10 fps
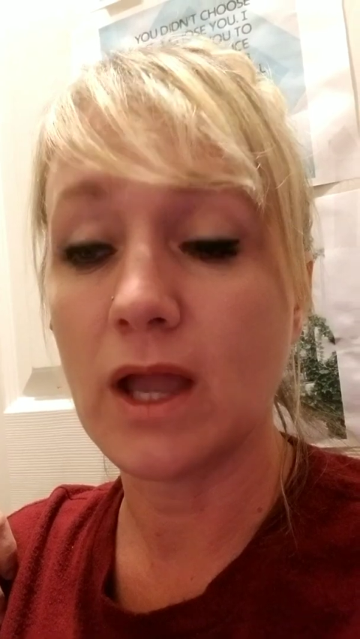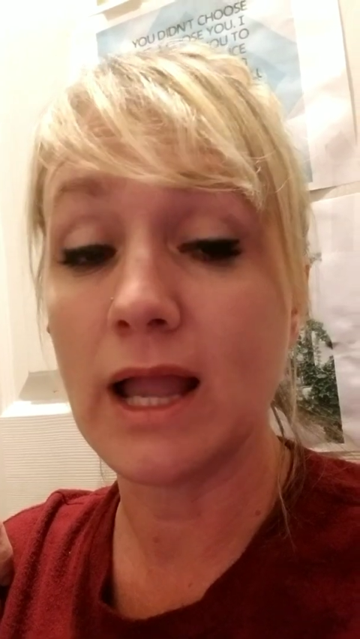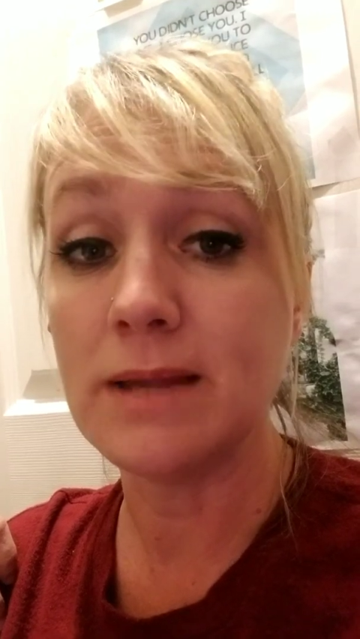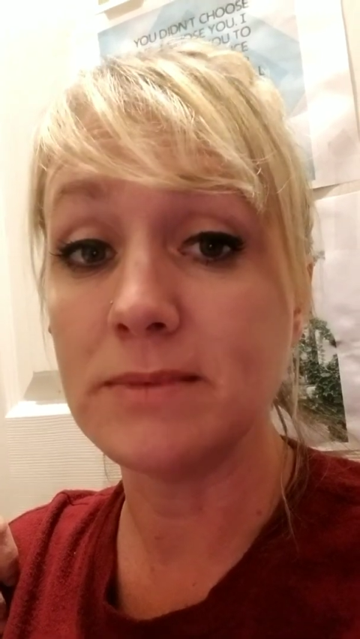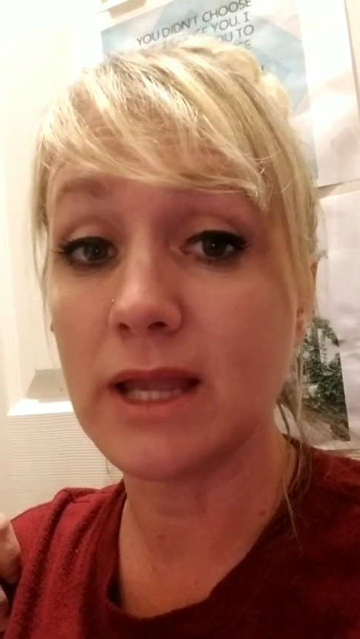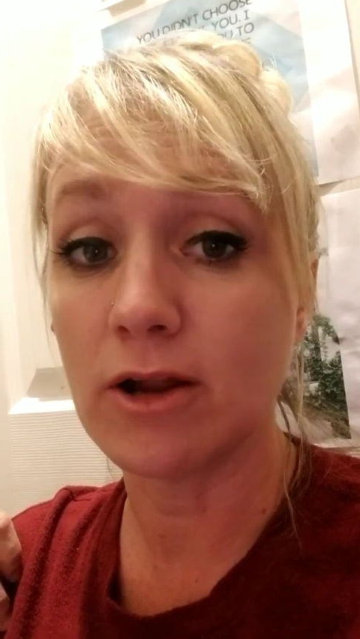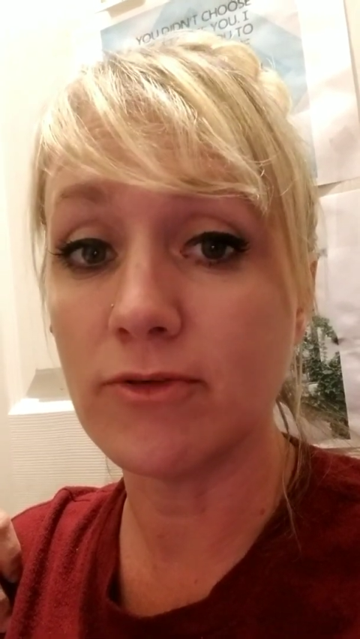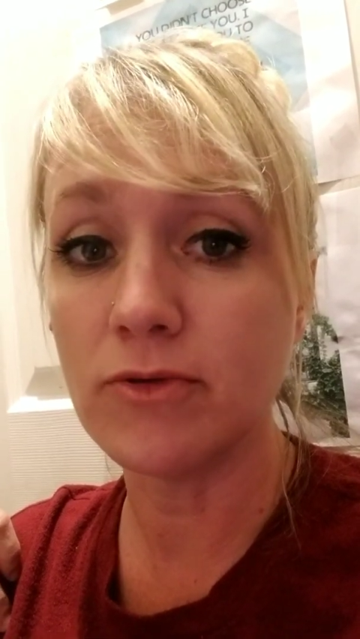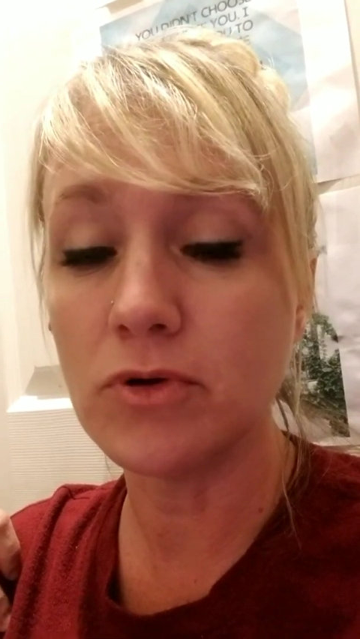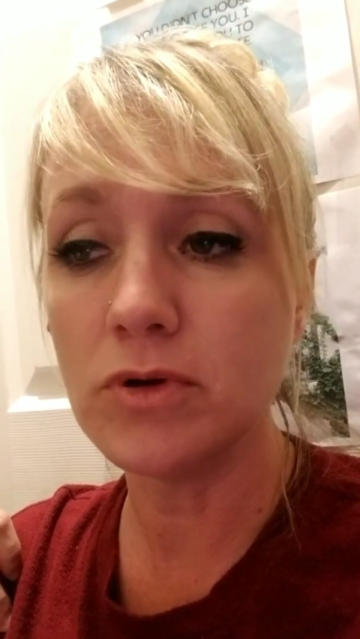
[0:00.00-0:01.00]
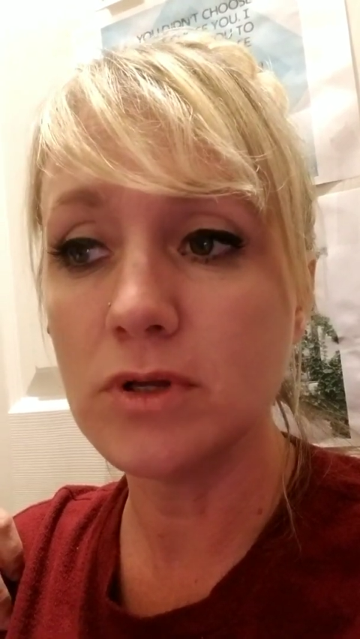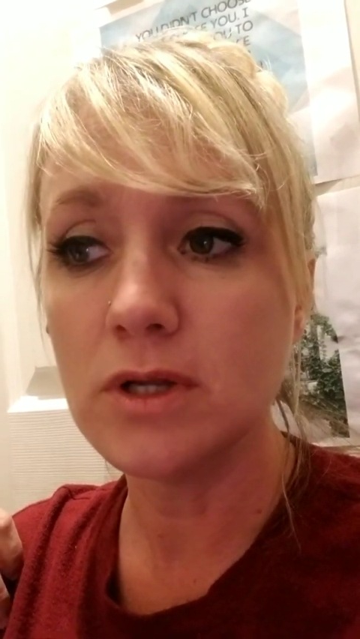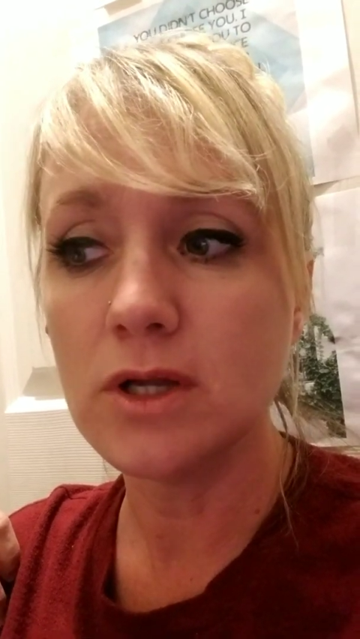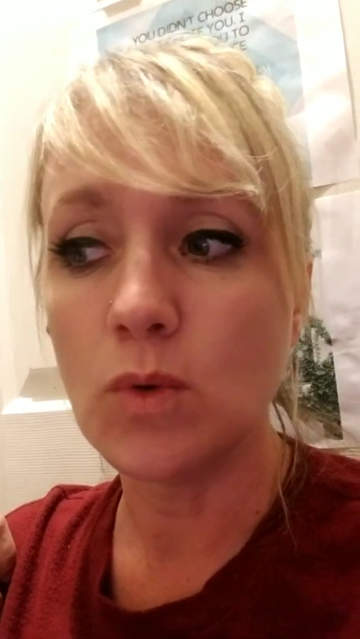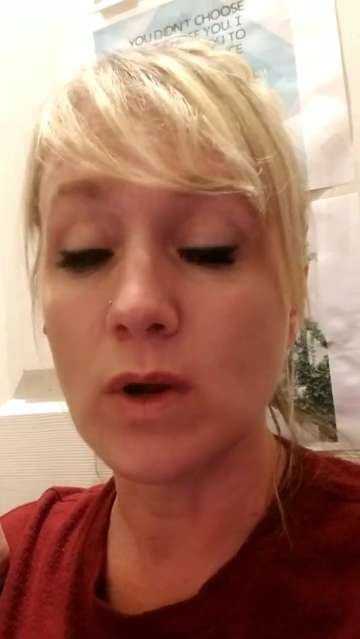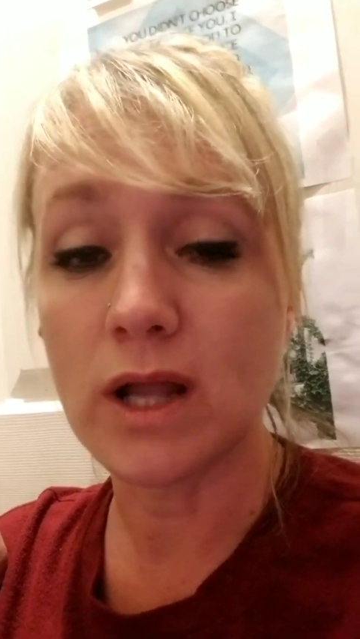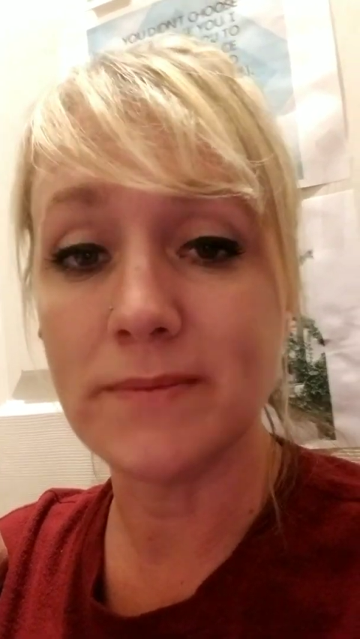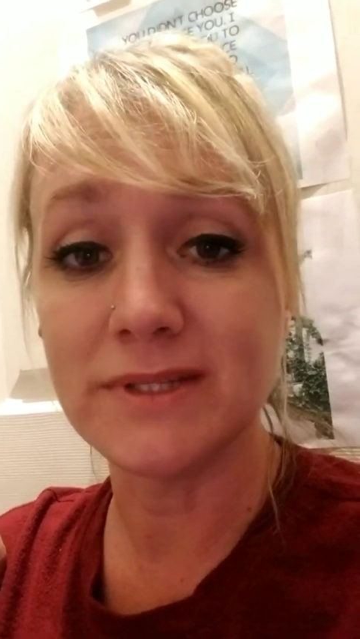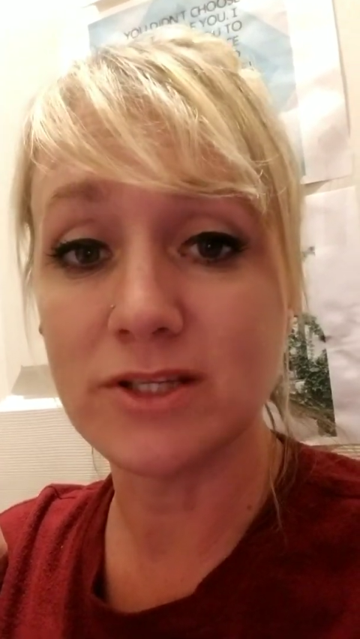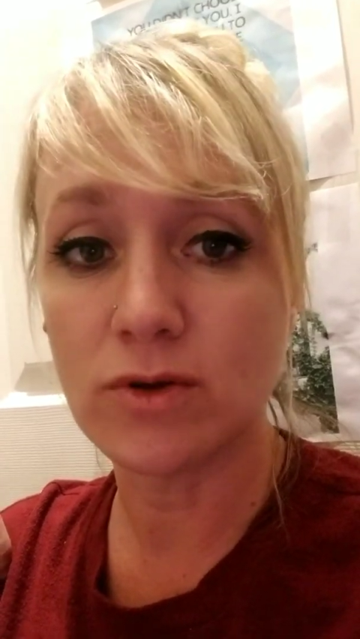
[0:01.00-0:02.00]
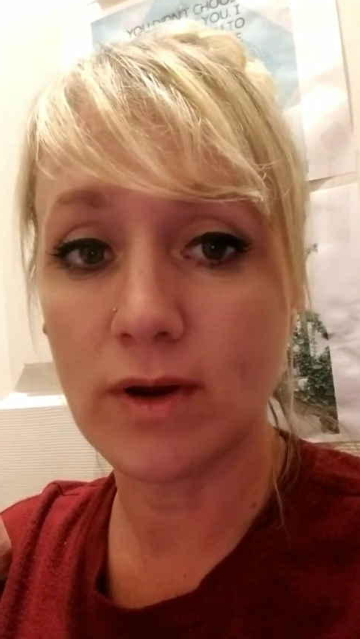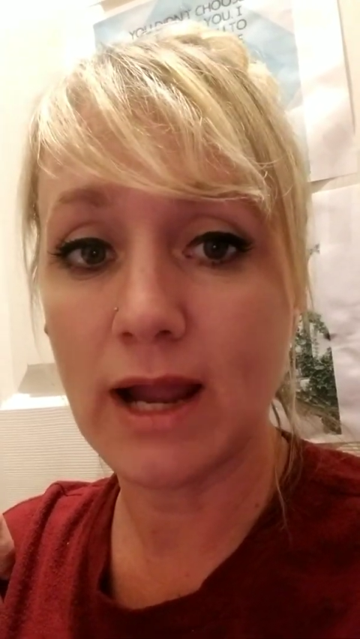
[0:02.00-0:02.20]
I am careful what comes into our